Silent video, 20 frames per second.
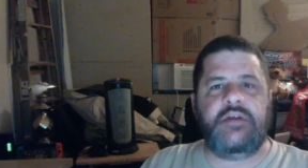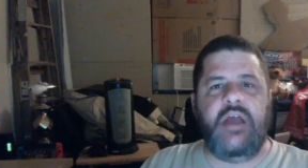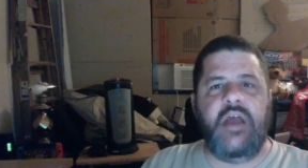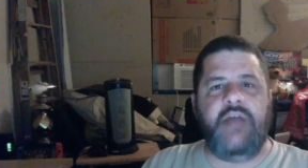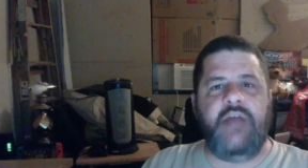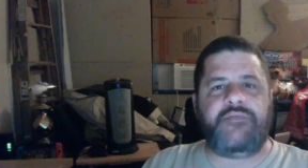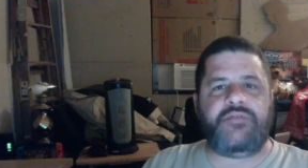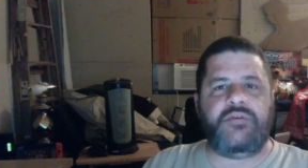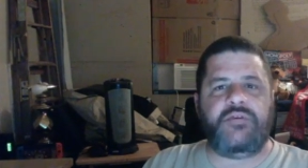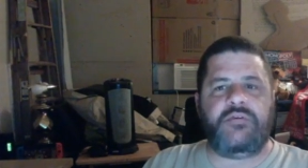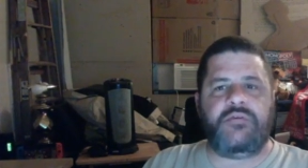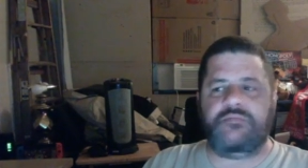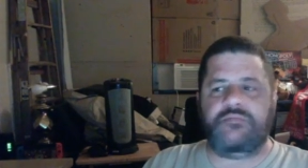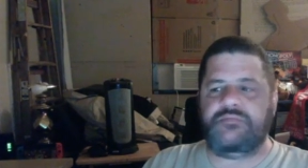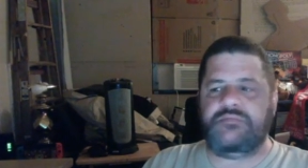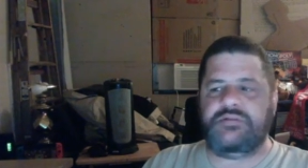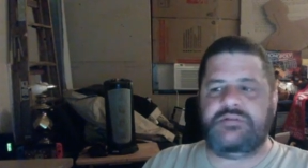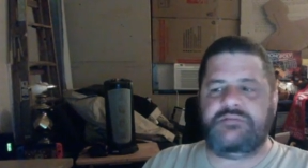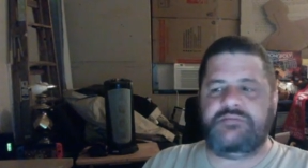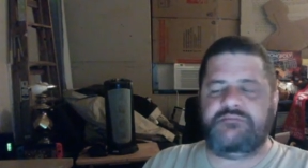after
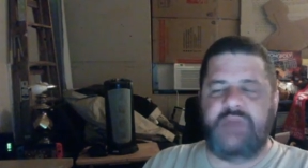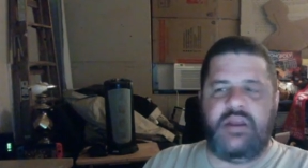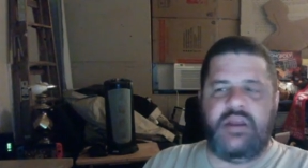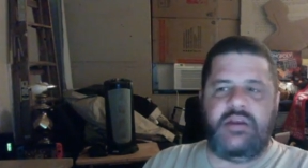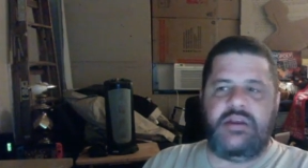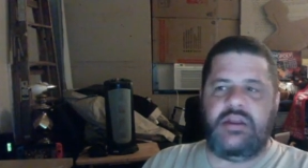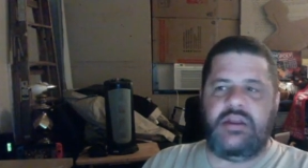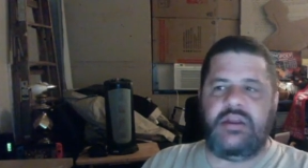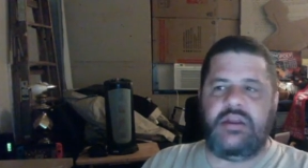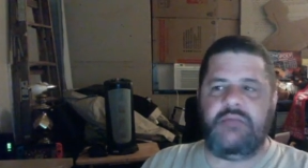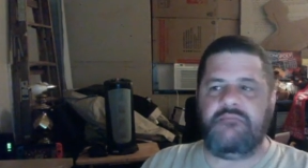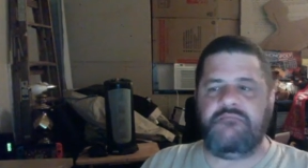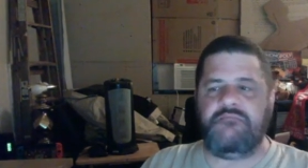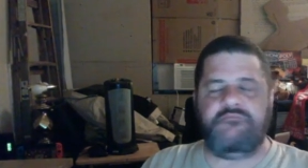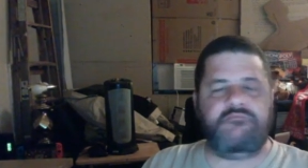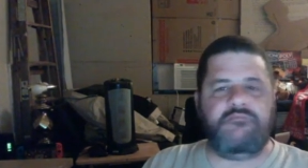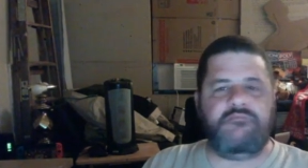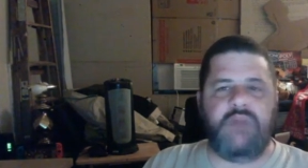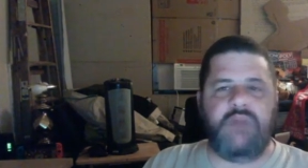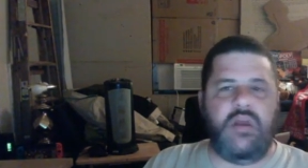spending
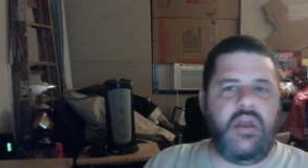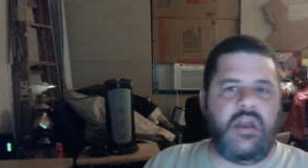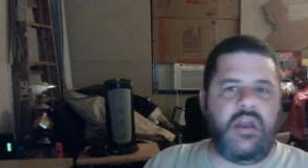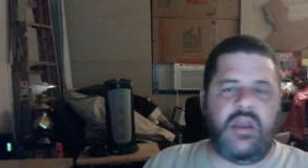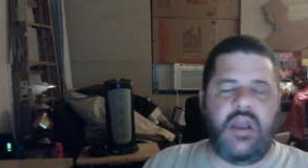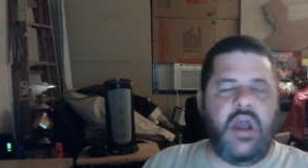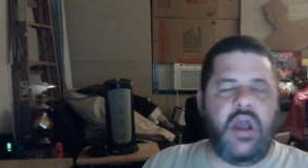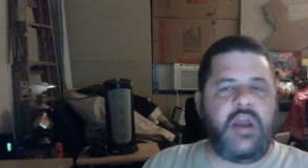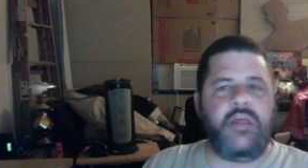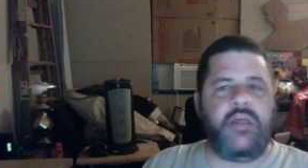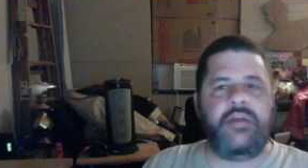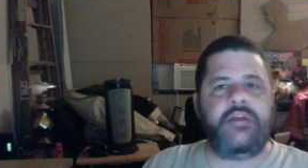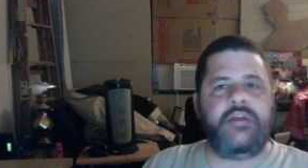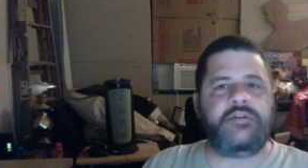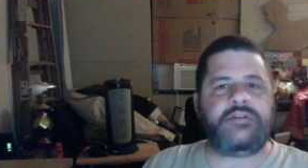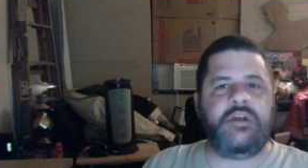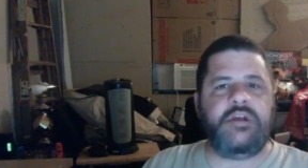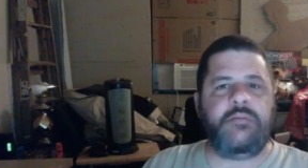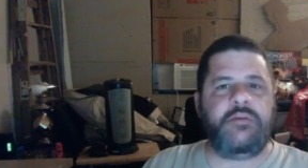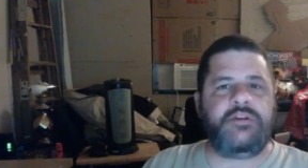God only
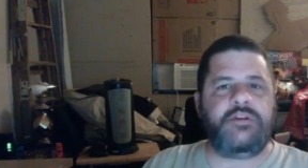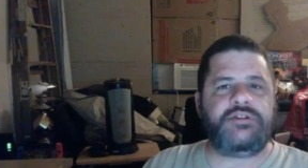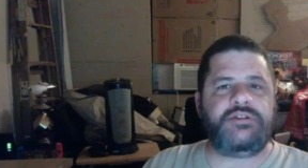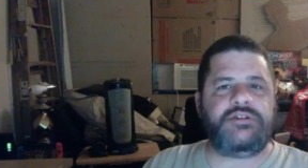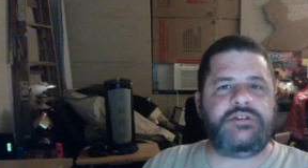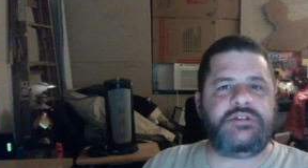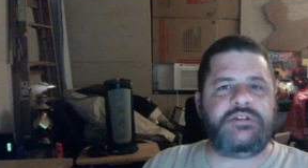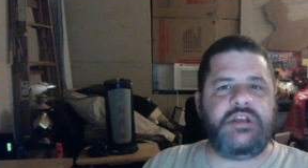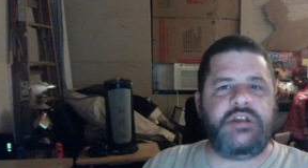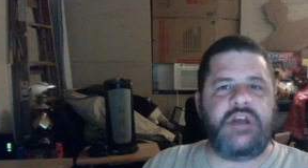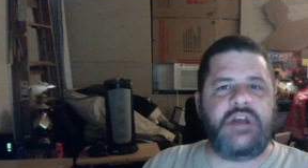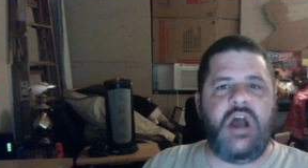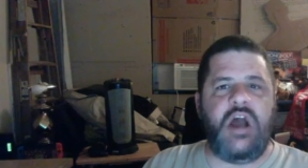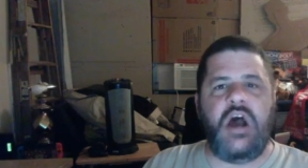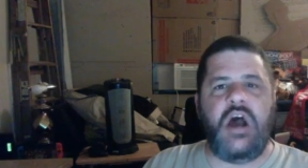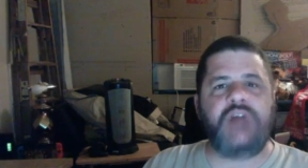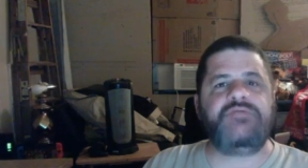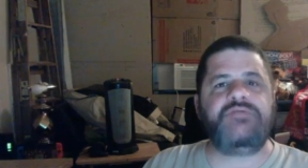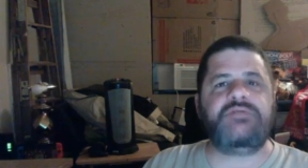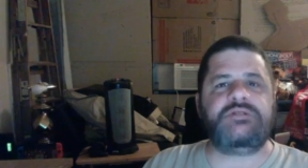knows how much to send
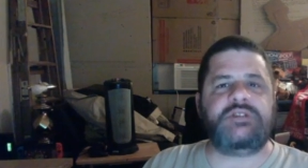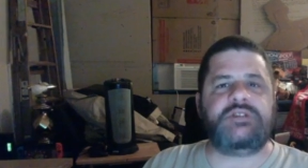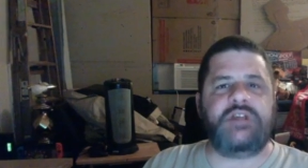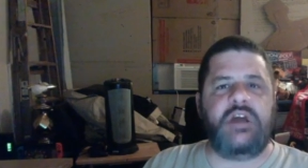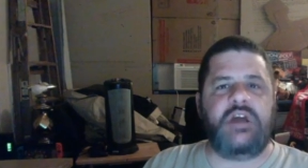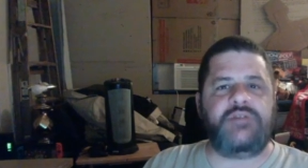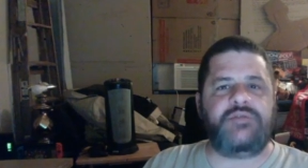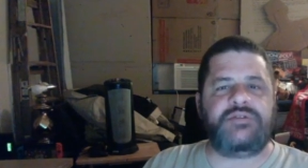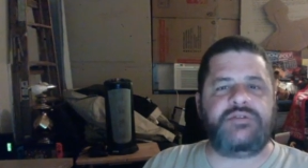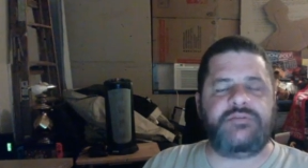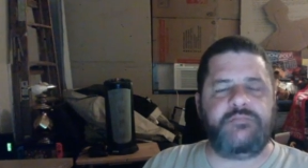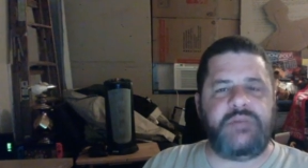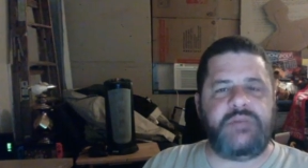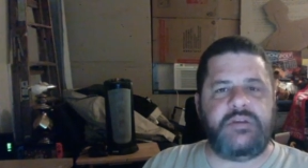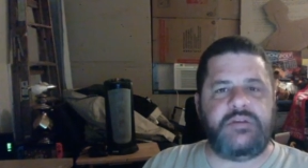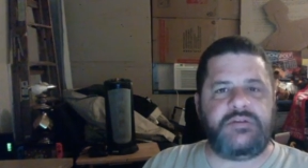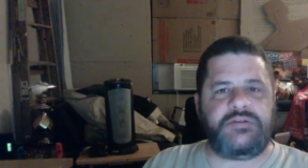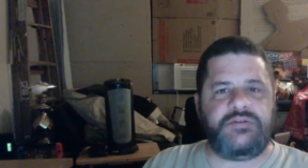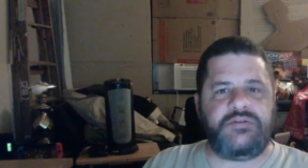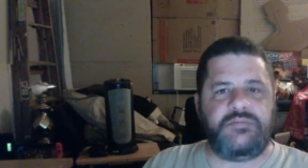hundreds and hundreds of
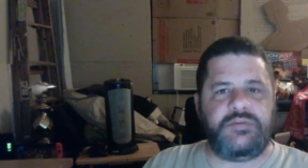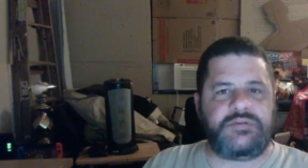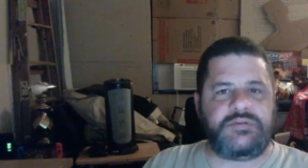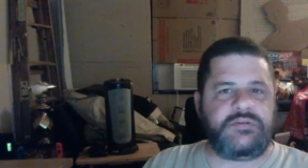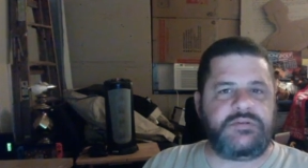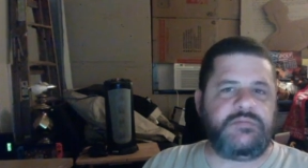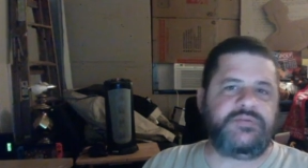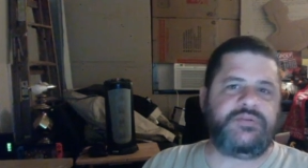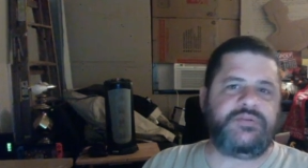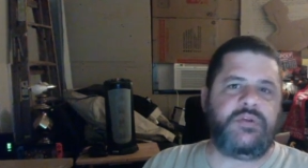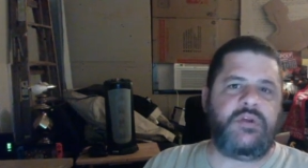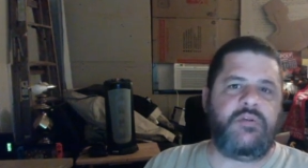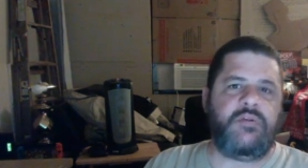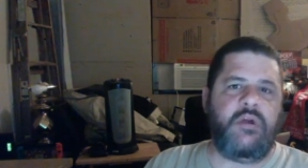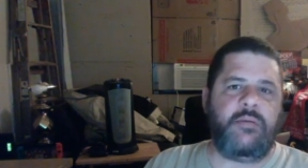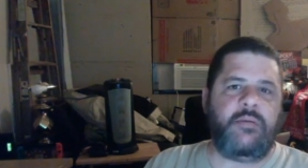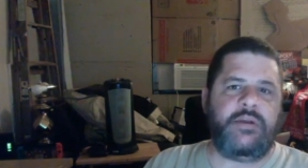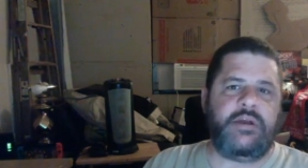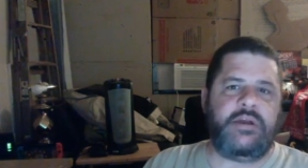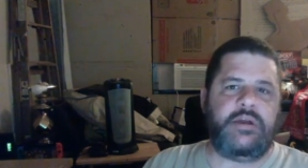meals to Muslims during
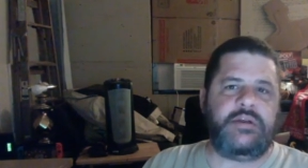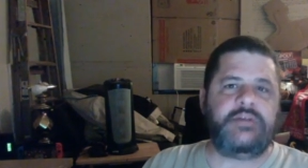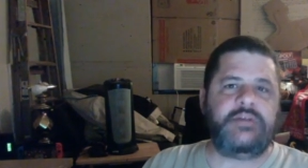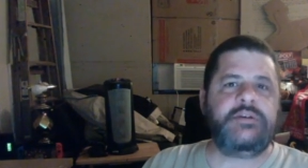Ramadan,